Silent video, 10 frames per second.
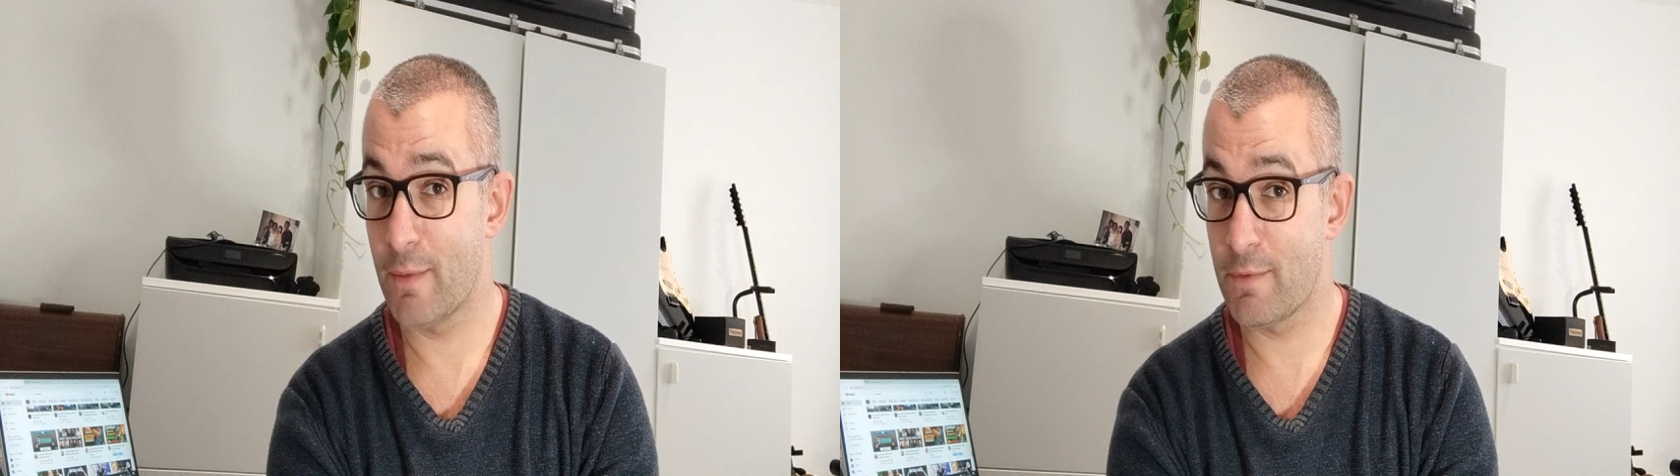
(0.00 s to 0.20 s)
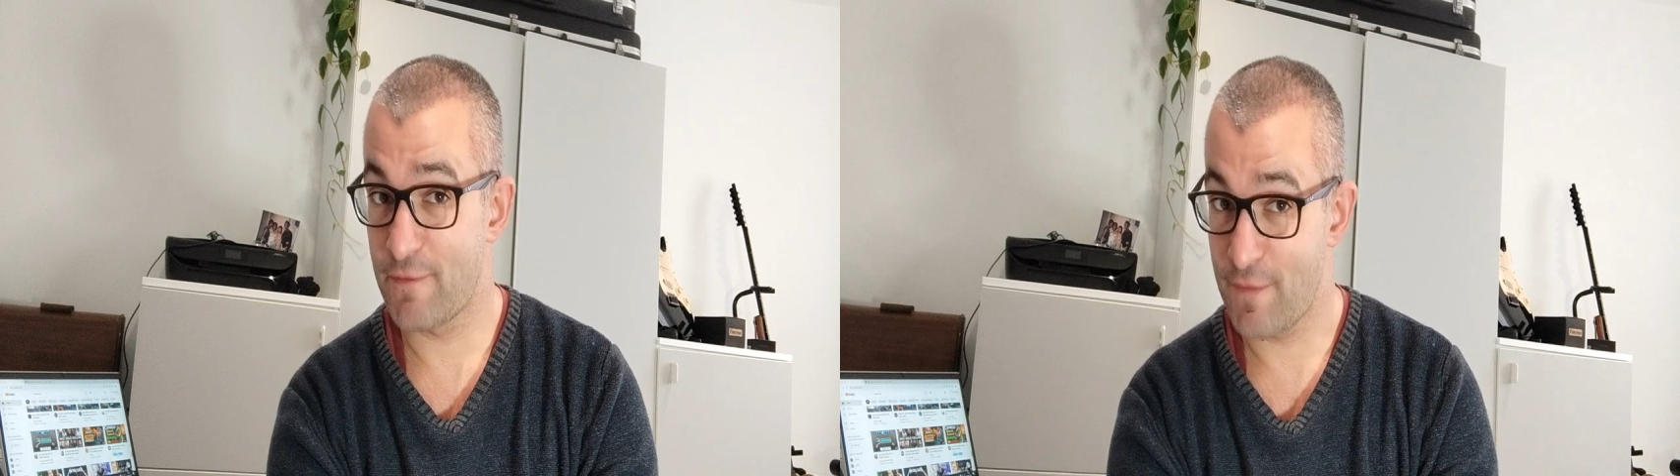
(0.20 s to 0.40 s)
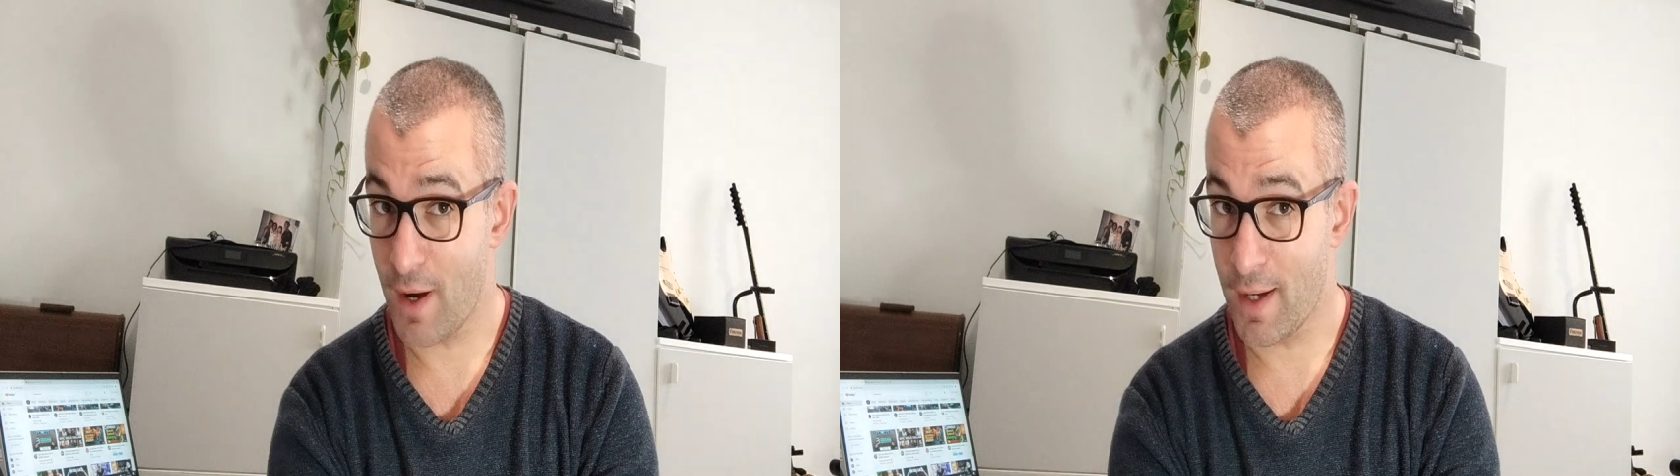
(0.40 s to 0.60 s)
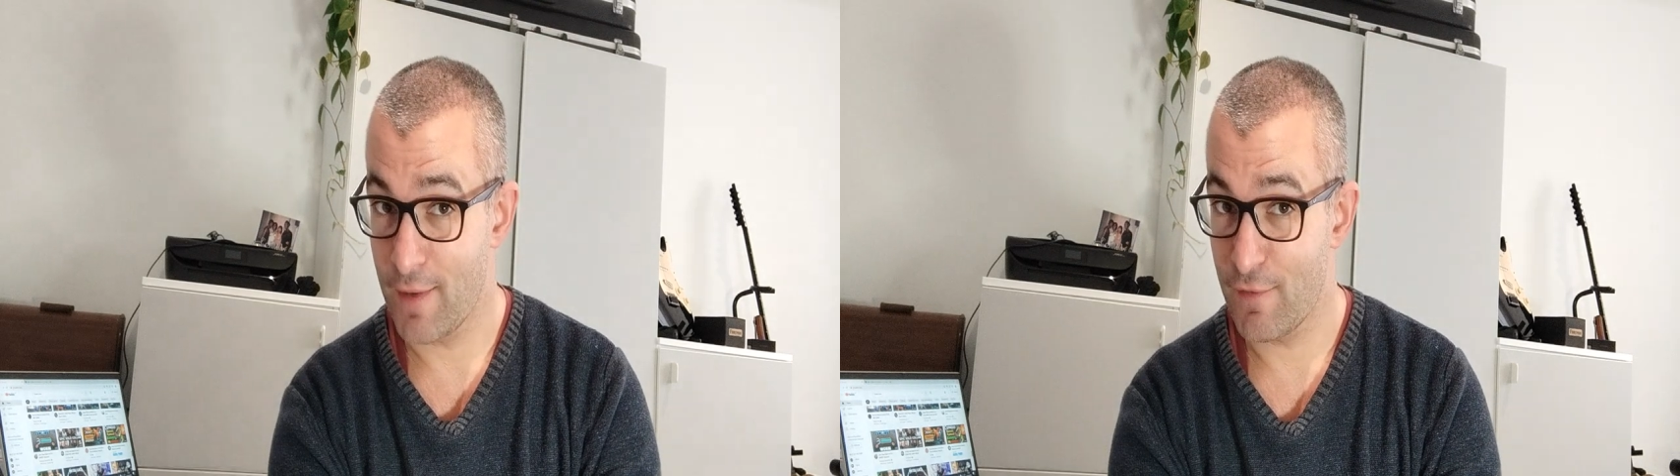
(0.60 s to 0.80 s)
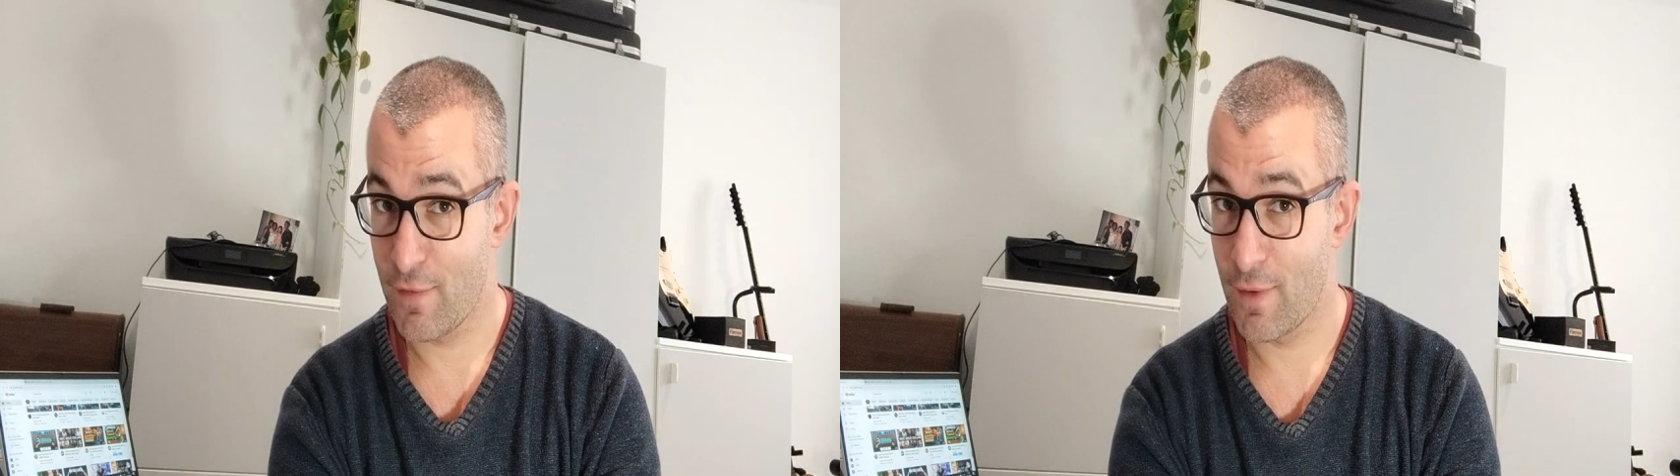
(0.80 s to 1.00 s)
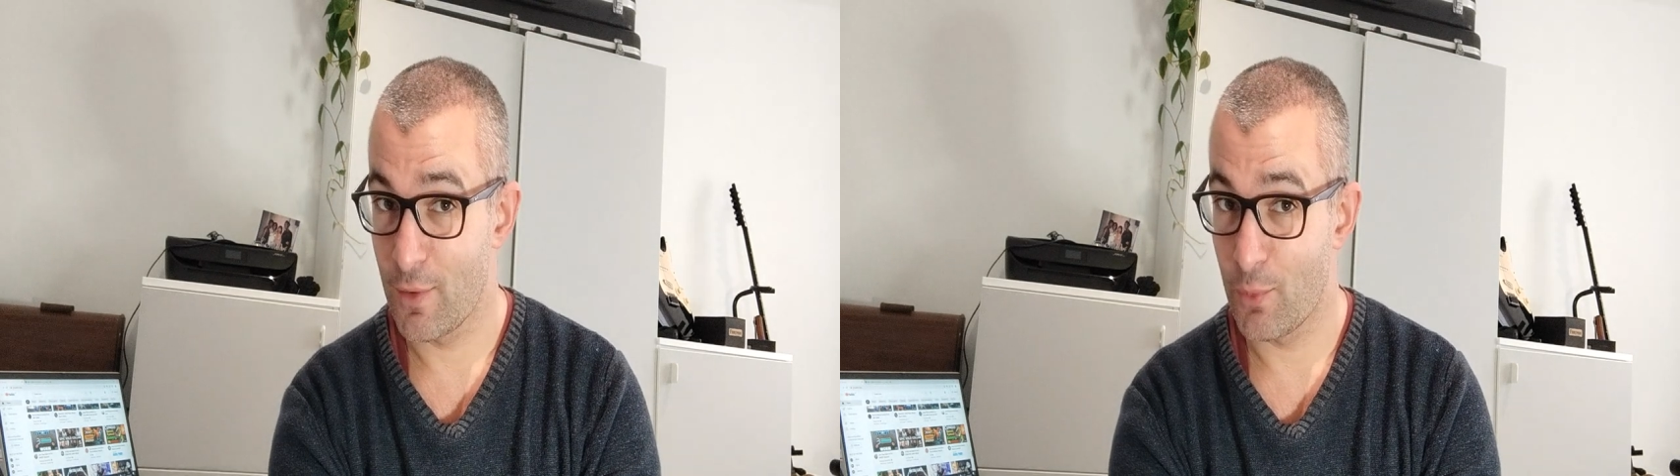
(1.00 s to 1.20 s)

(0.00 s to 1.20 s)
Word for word: number five,